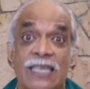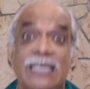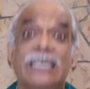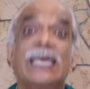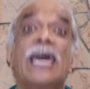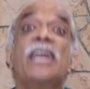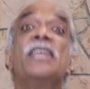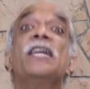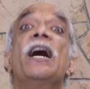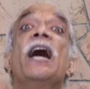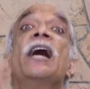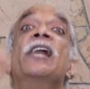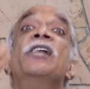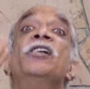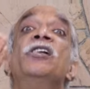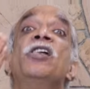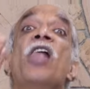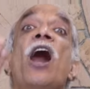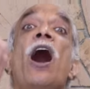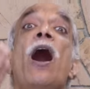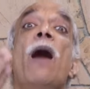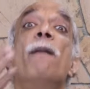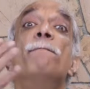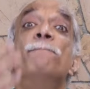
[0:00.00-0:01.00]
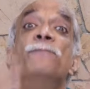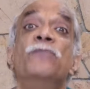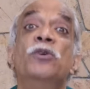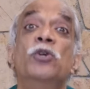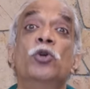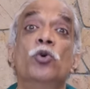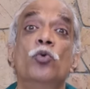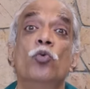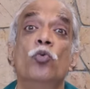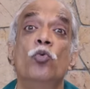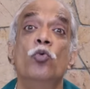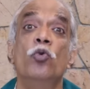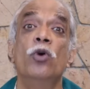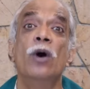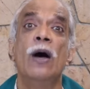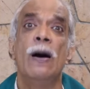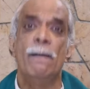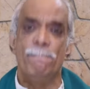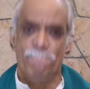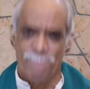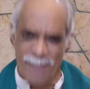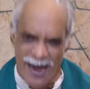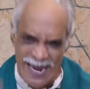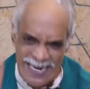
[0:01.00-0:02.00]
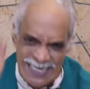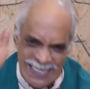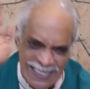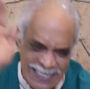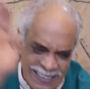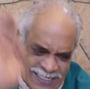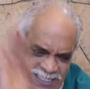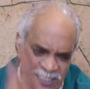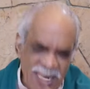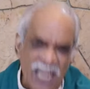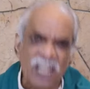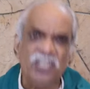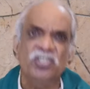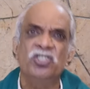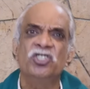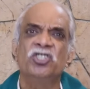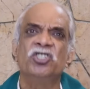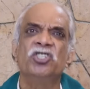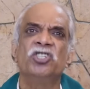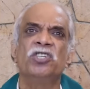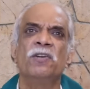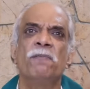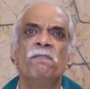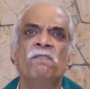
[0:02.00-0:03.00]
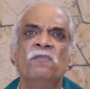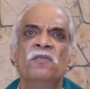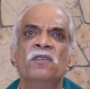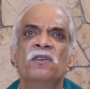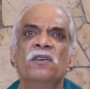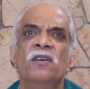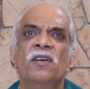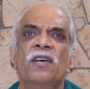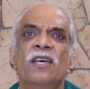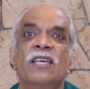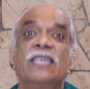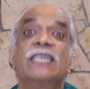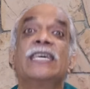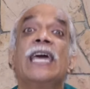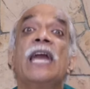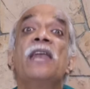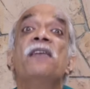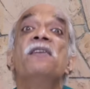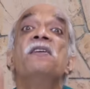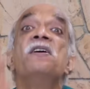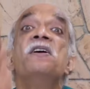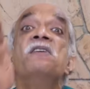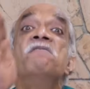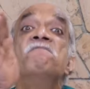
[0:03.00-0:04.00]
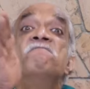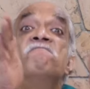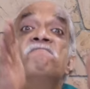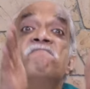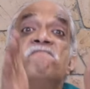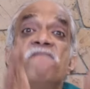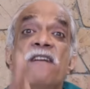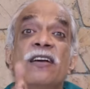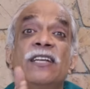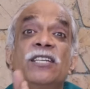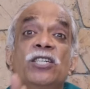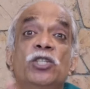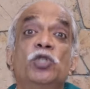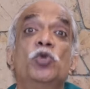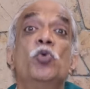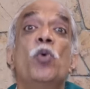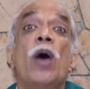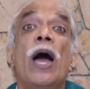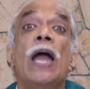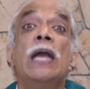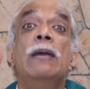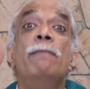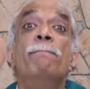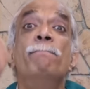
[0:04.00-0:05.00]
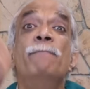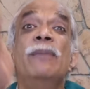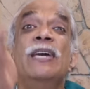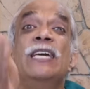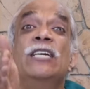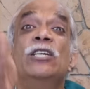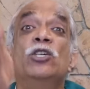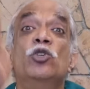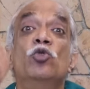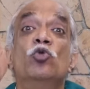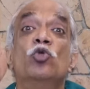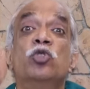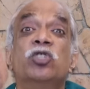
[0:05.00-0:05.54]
can alarm you. My touch can infect you and make you